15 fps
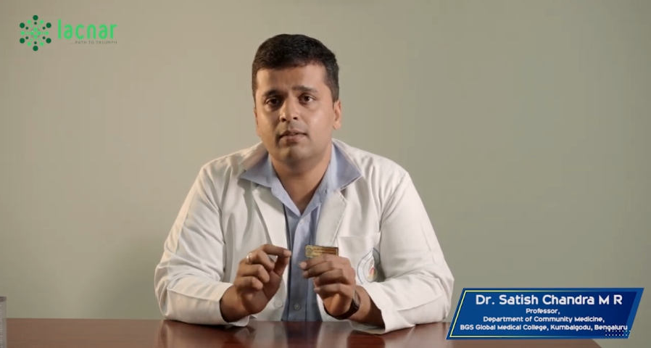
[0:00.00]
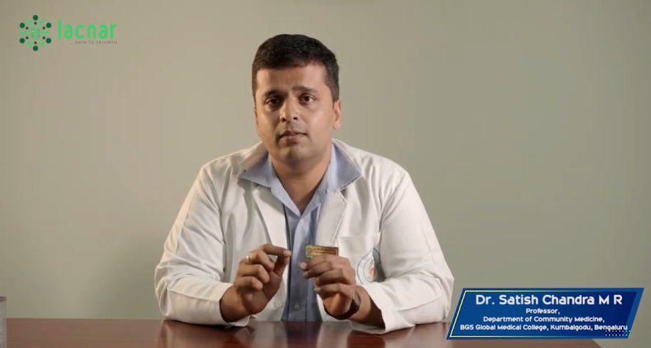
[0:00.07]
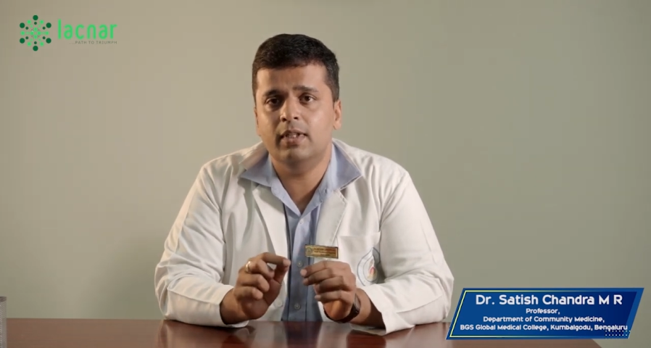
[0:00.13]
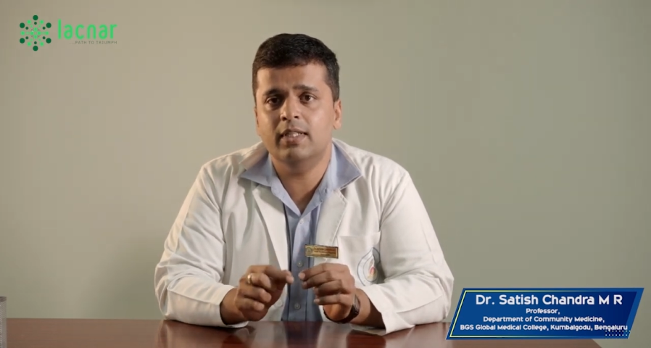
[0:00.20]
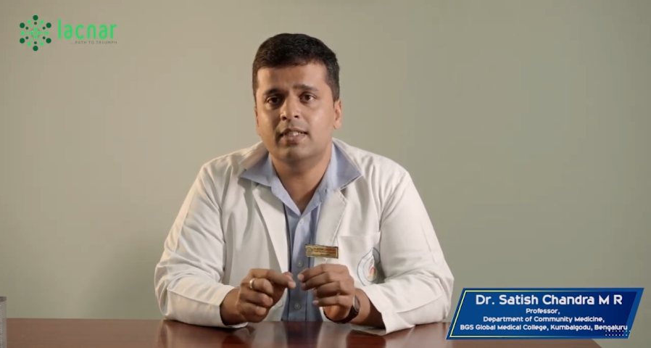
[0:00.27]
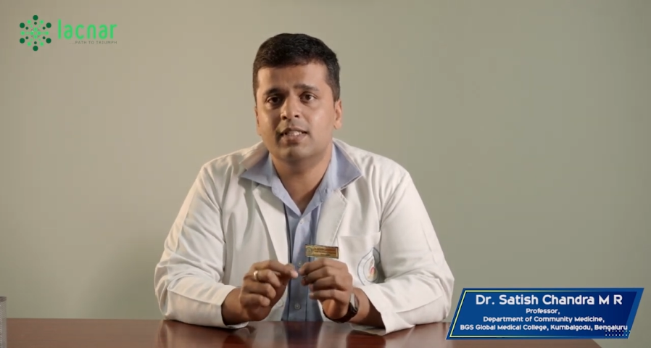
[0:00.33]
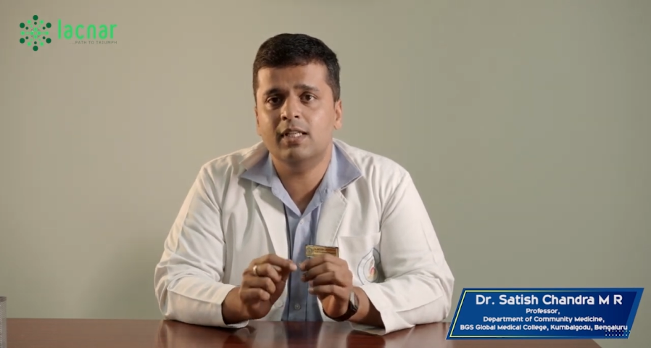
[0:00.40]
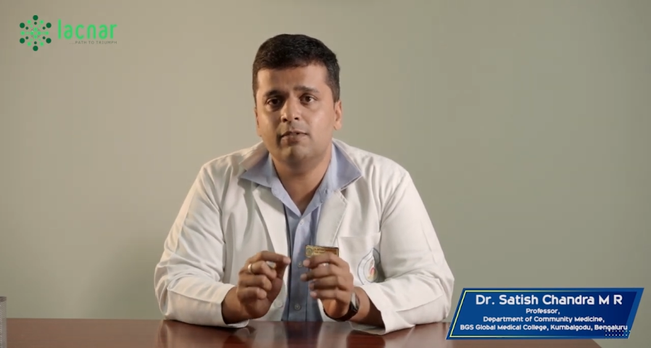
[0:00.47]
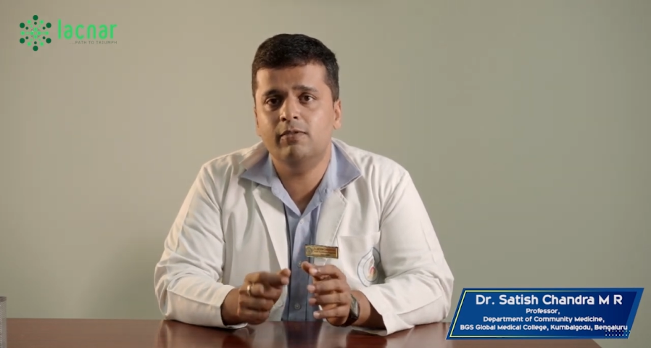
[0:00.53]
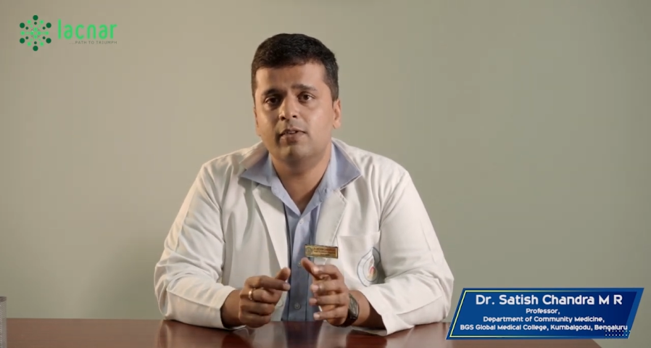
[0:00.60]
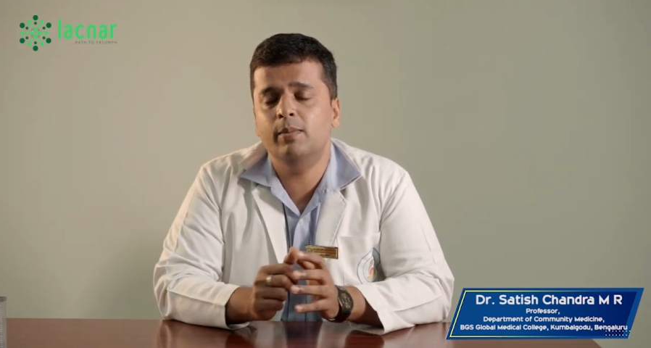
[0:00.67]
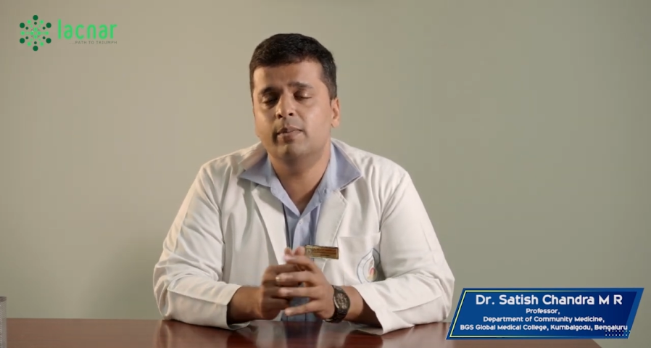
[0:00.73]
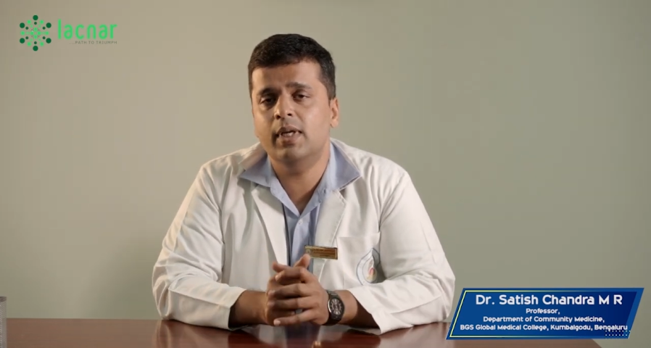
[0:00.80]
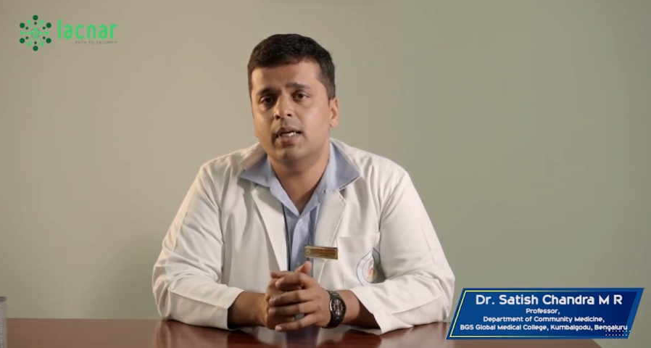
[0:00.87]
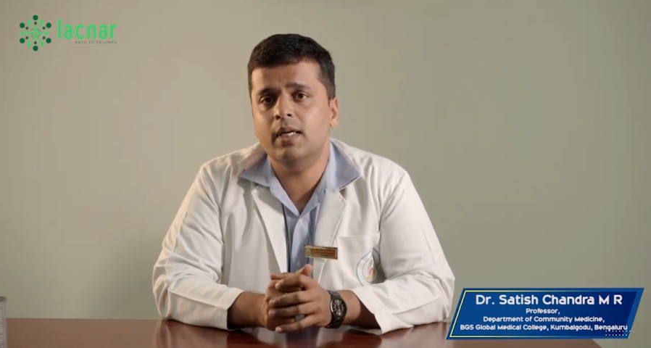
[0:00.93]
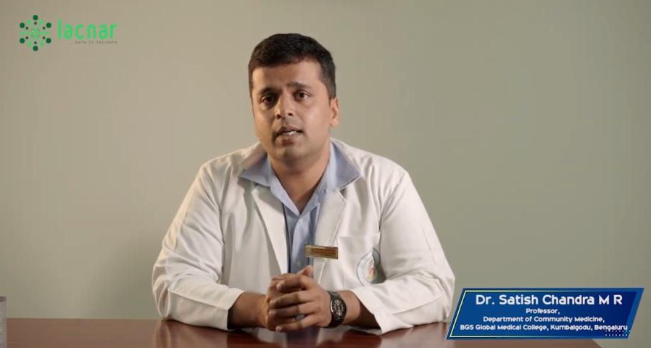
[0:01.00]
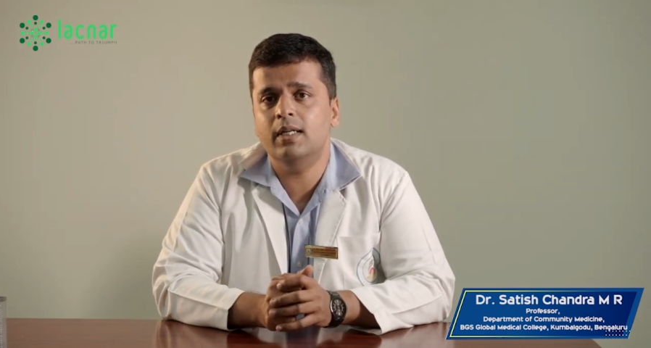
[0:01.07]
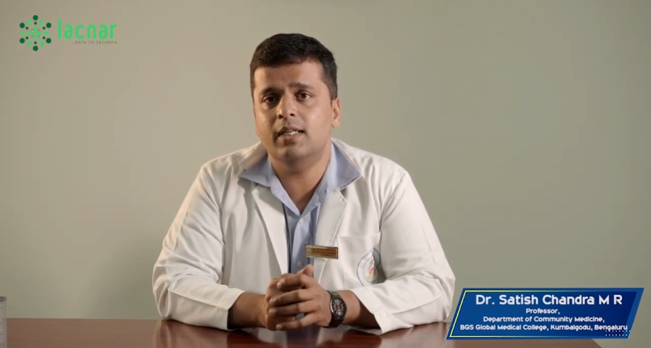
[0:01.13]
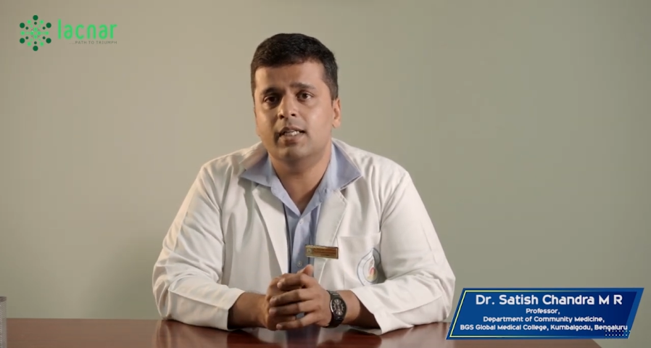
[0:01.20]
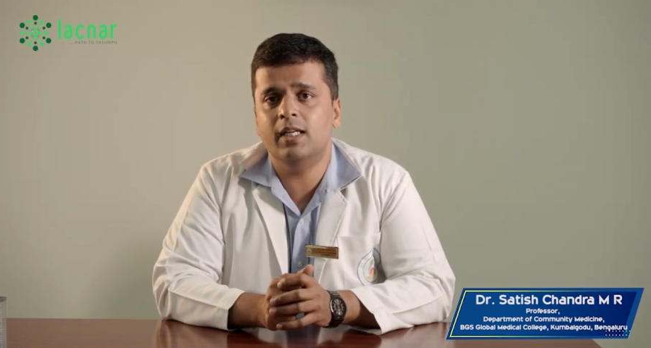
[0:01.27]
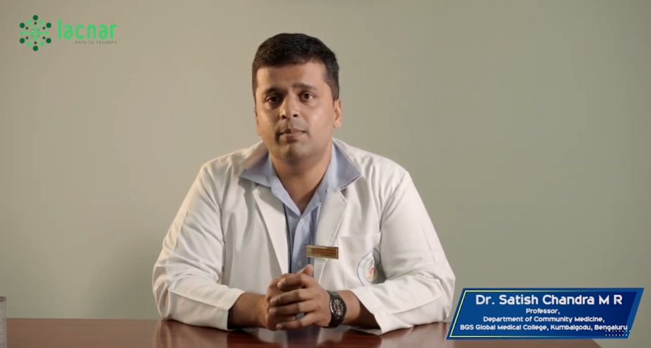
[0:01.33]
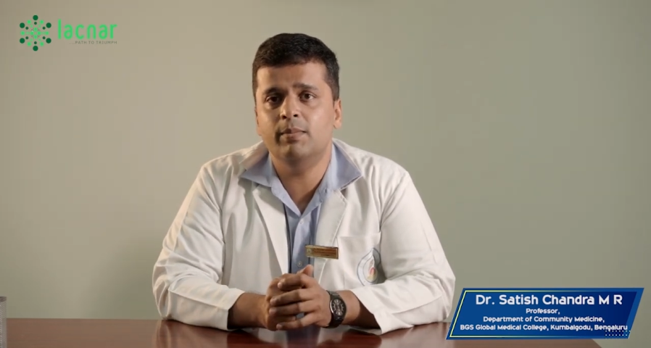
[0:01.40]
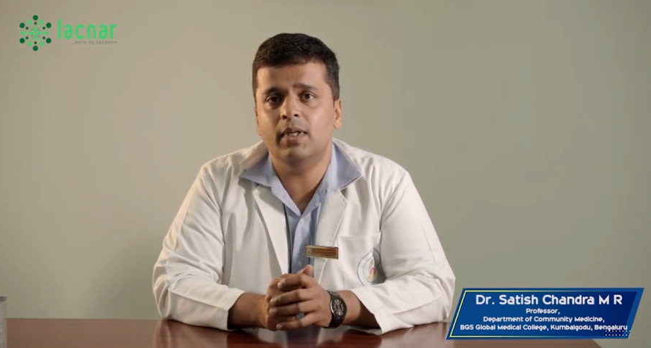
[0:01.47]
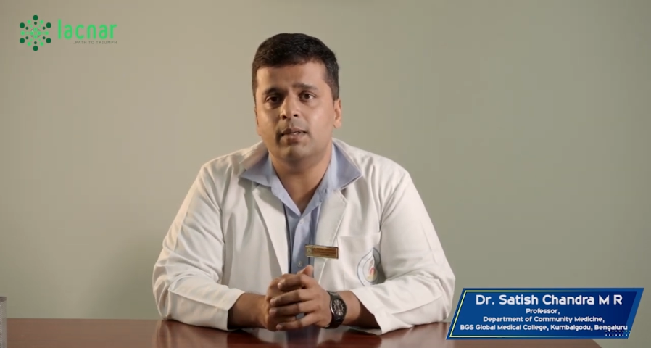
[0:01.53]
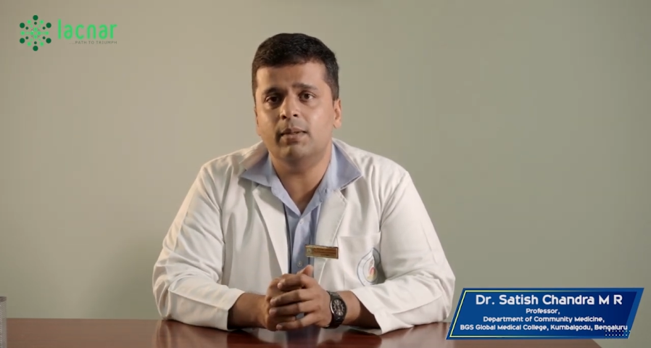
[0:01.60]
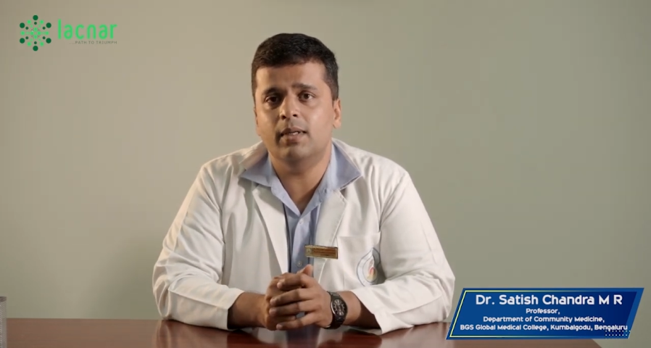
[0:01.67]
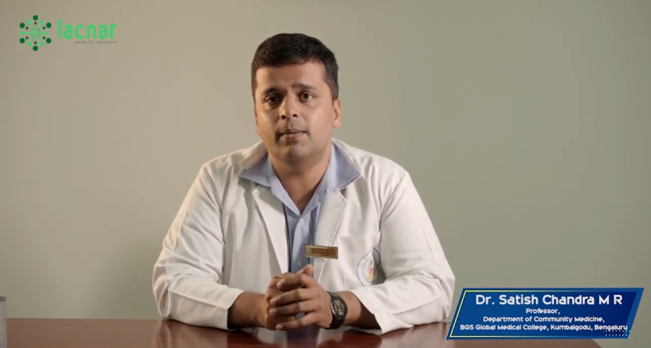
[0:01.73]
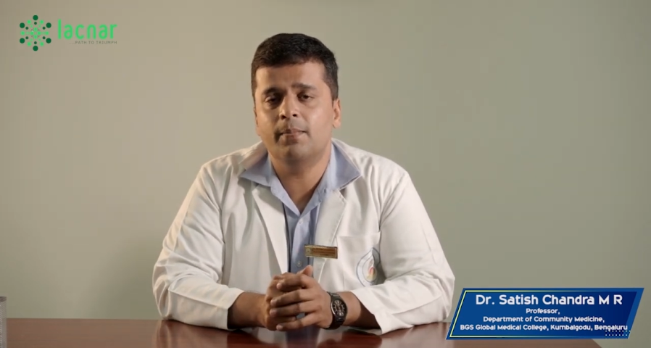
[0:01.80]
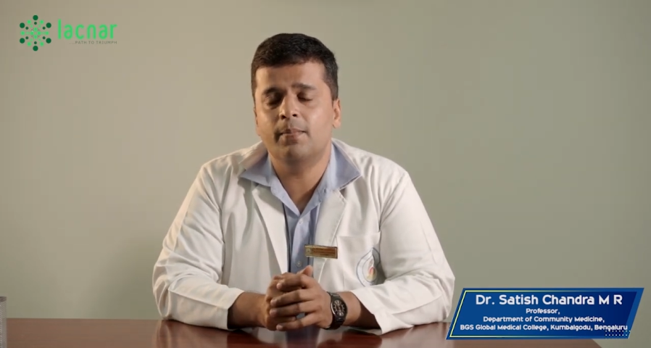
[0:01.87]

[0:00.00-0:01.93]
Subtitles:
itself will be a dummy.